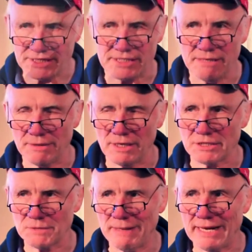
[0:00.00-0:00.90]

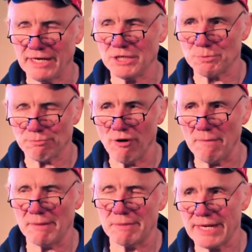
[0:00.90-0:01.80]
stimulus package
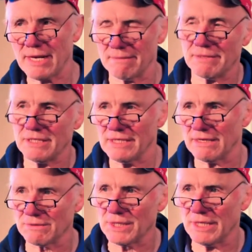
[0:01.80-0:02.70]
probably coming
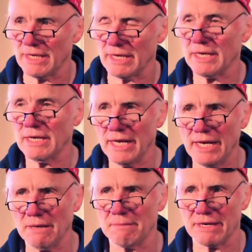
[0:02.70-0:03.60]
down the line
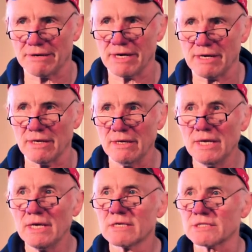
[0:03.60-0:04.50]
in America
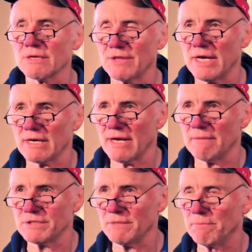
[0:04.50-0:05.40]
so that
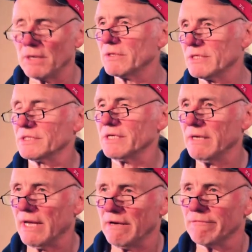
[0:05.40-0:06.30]
Captain Bonkers can get